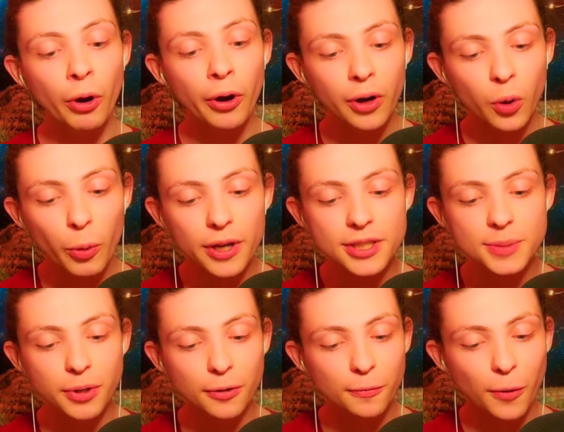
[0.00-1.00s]
Work was
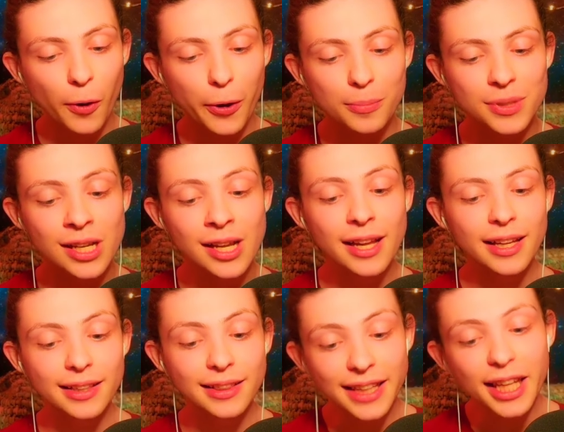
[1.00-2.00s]
performed
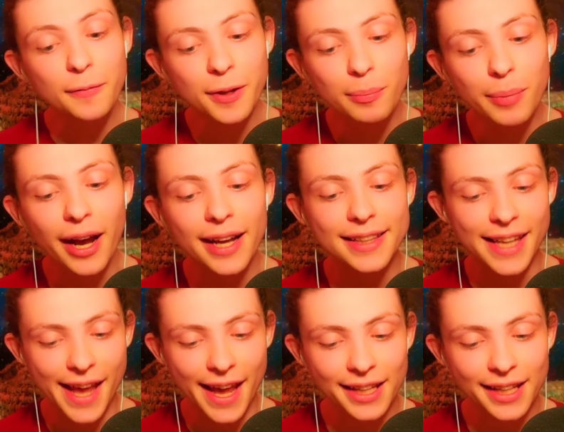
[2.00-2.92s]
even by the